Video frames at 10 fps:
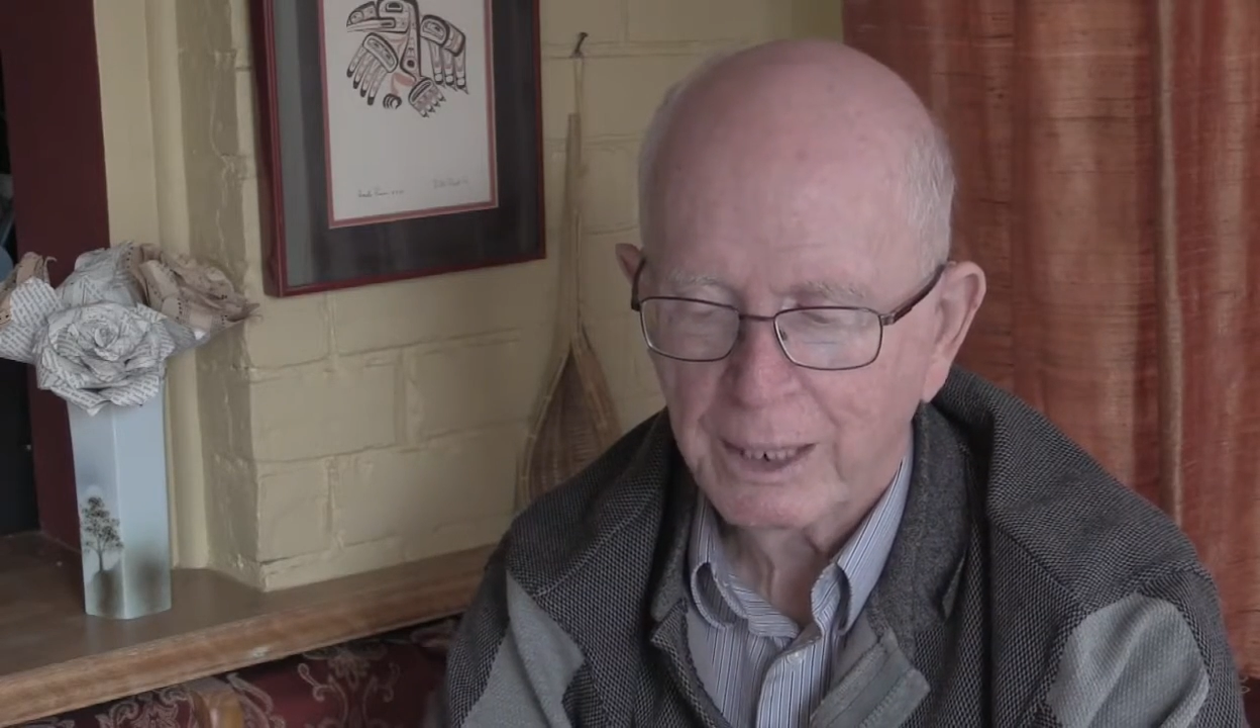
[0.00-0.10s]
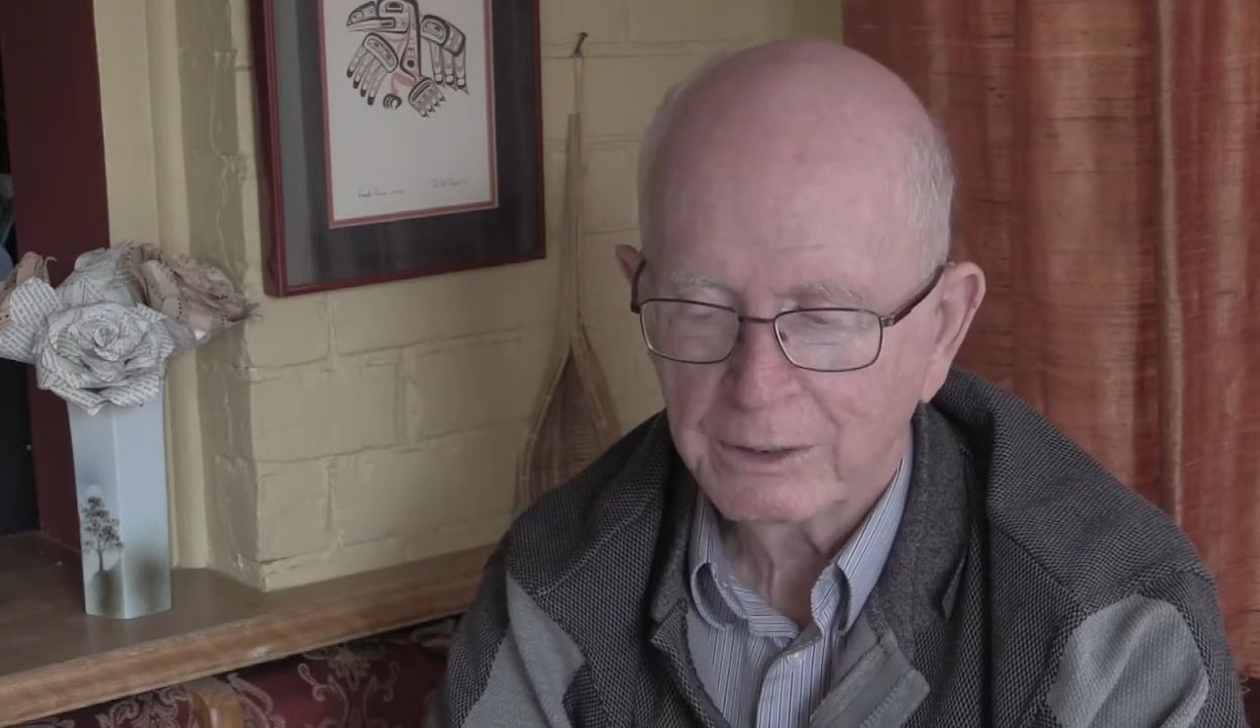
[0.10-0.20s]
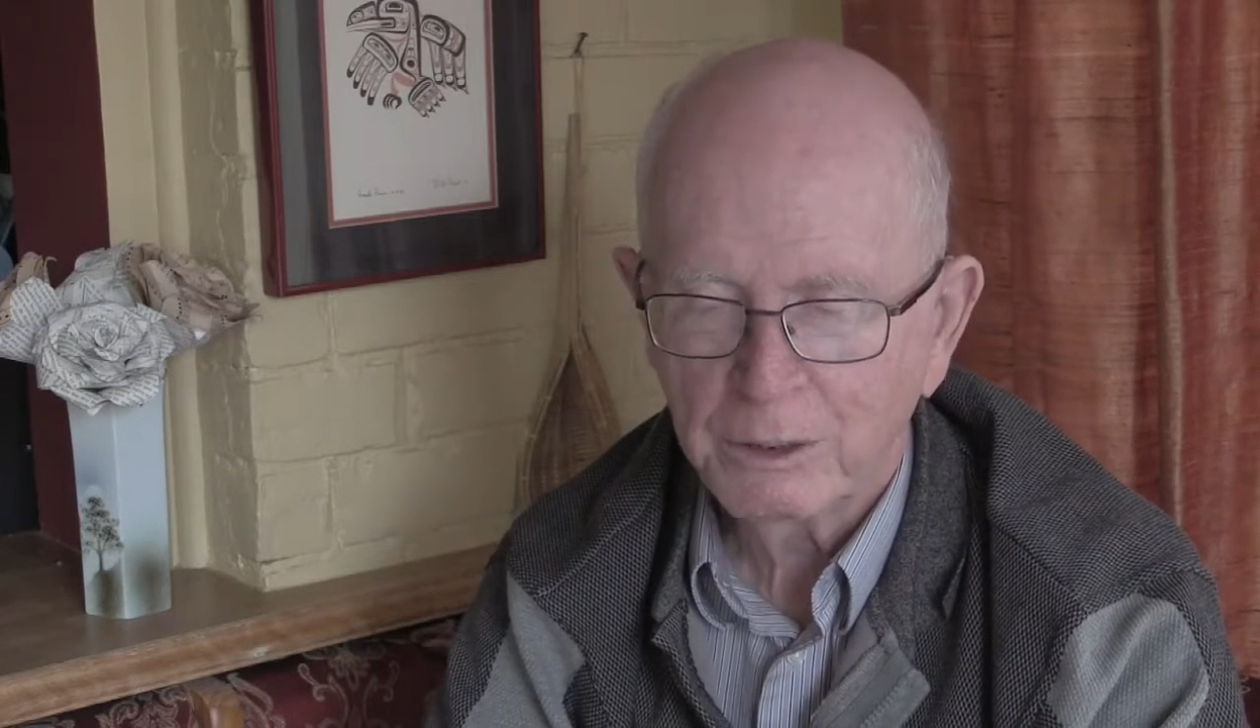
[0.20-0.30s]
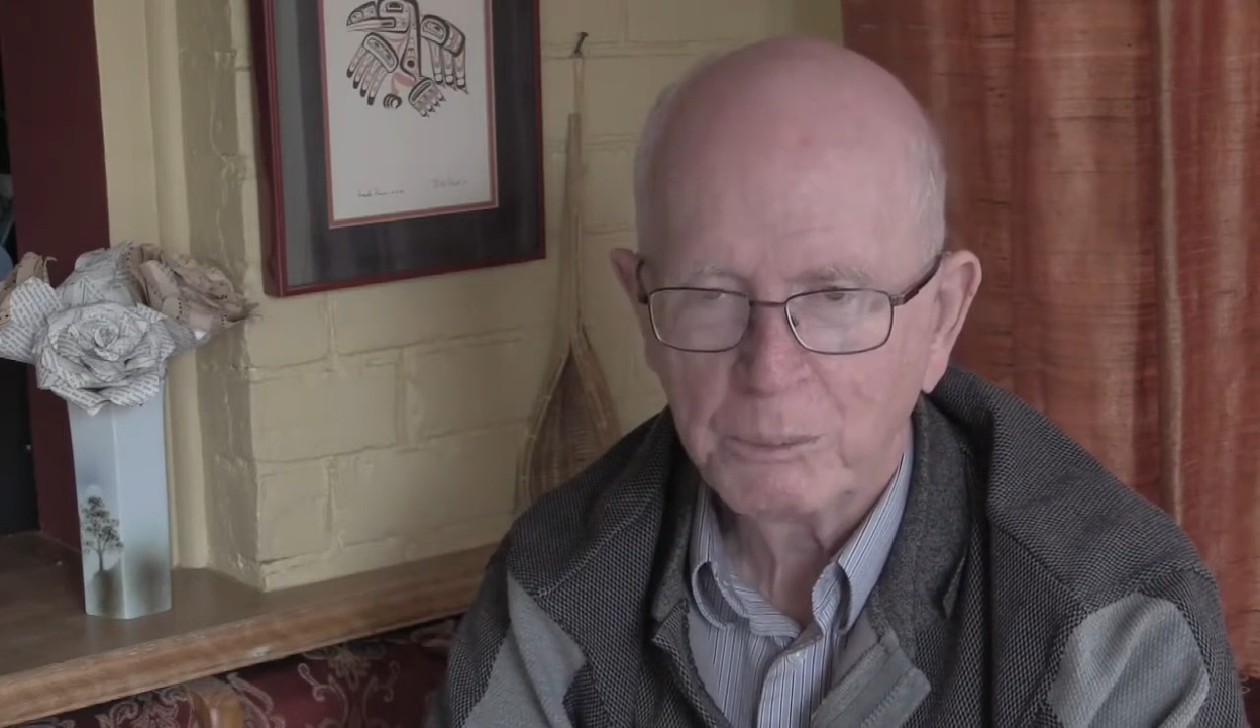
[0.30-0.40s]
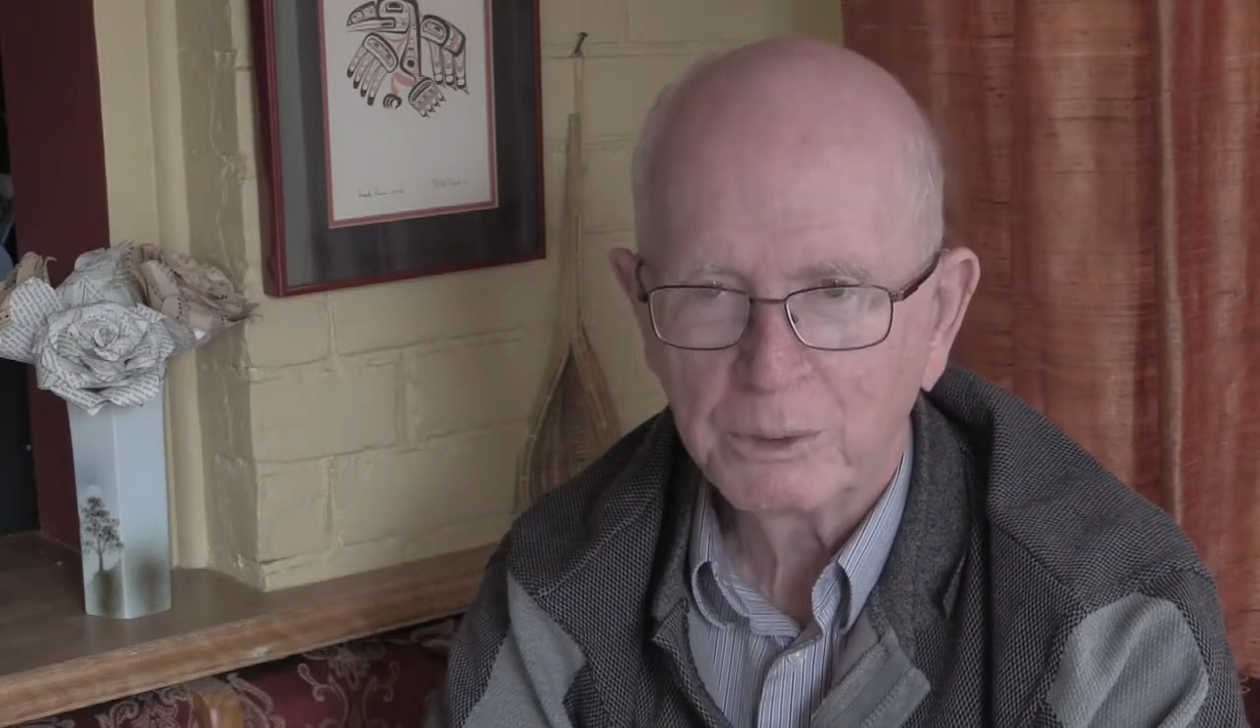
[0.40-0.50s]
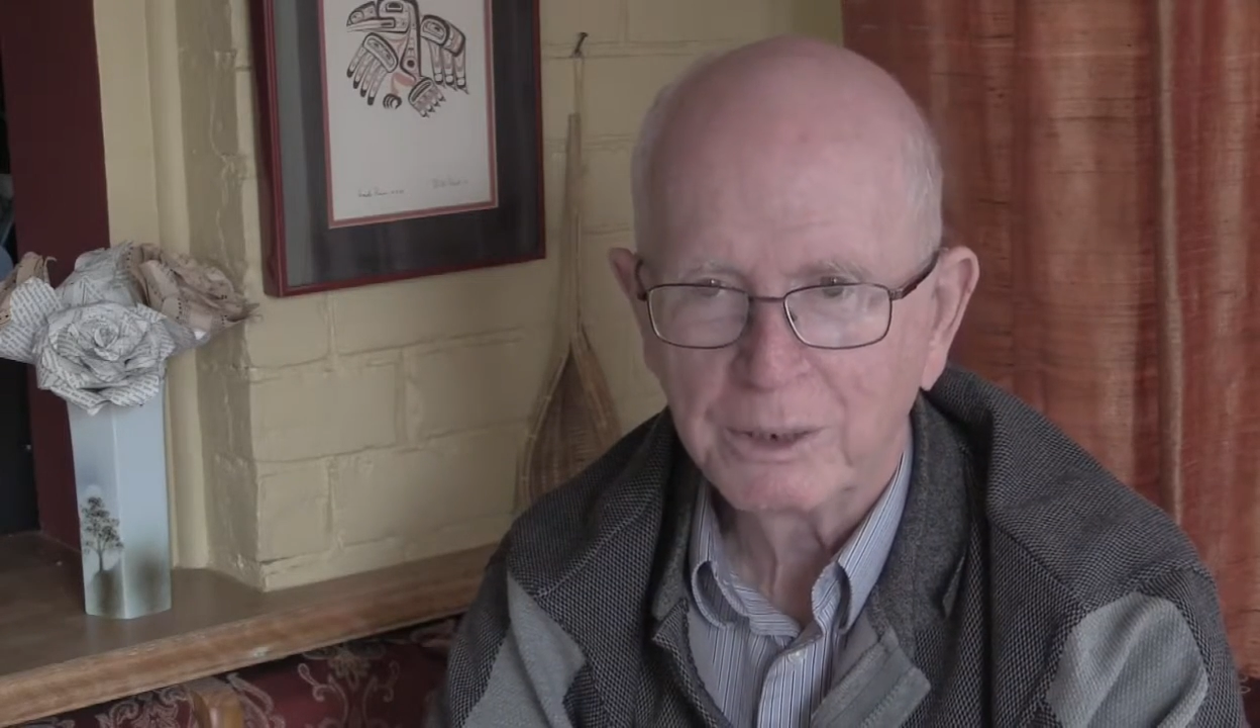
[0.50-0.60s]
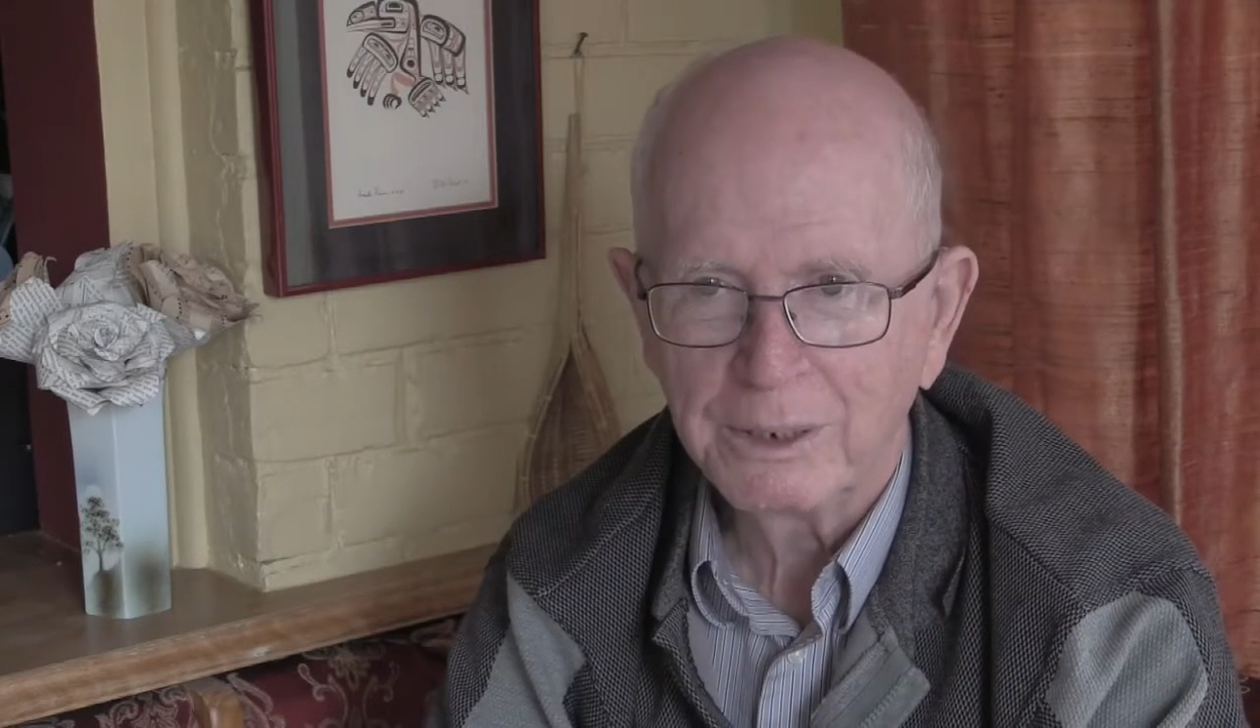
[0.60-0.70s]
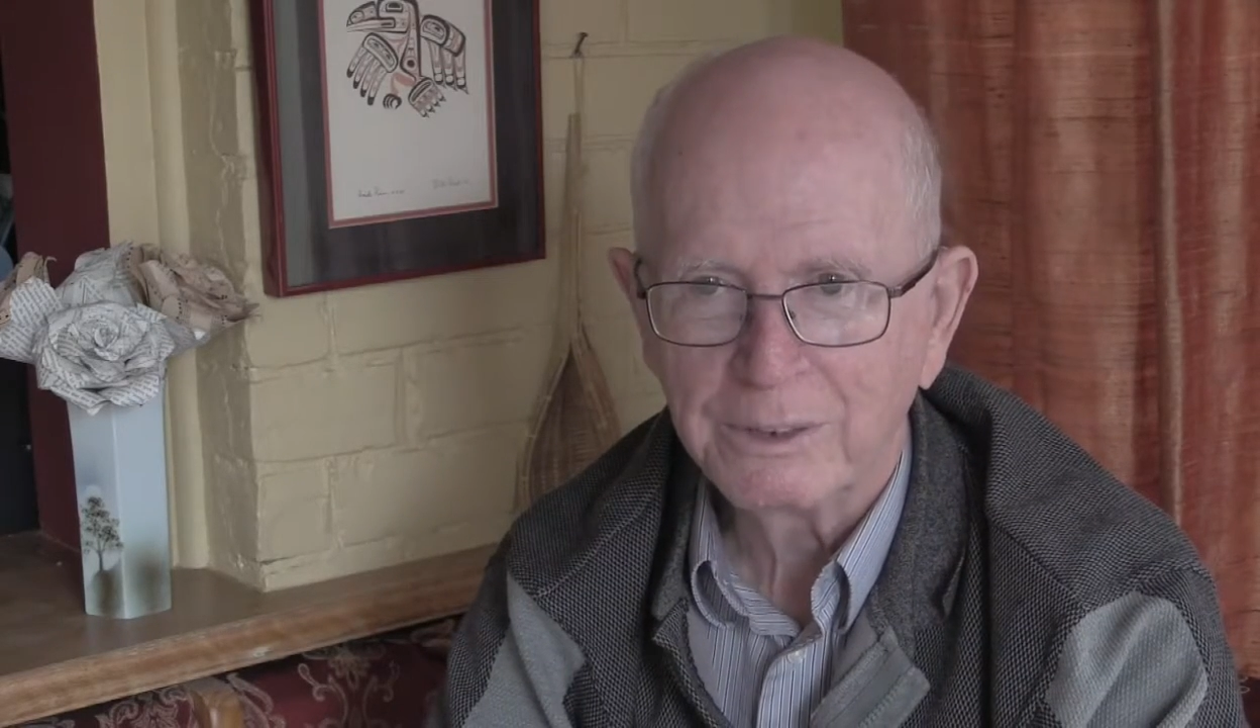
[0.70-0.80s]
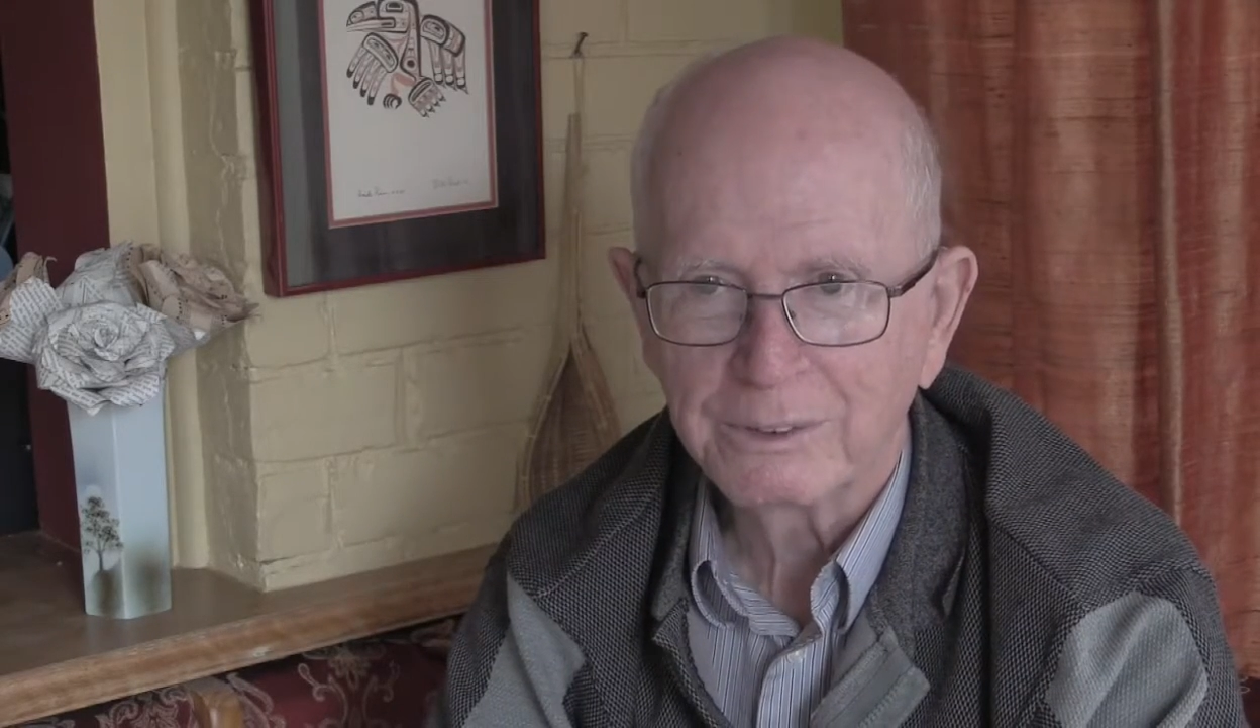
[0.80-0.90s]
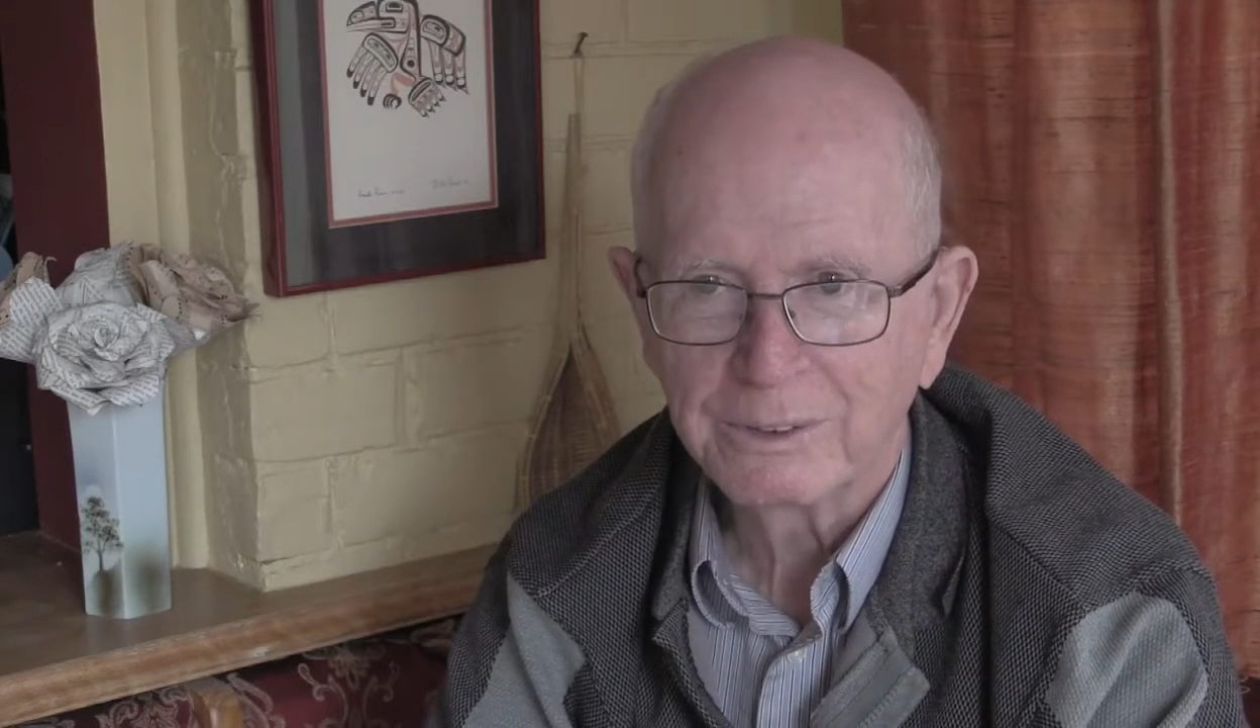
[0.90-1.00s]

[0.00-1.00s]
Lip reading: communities.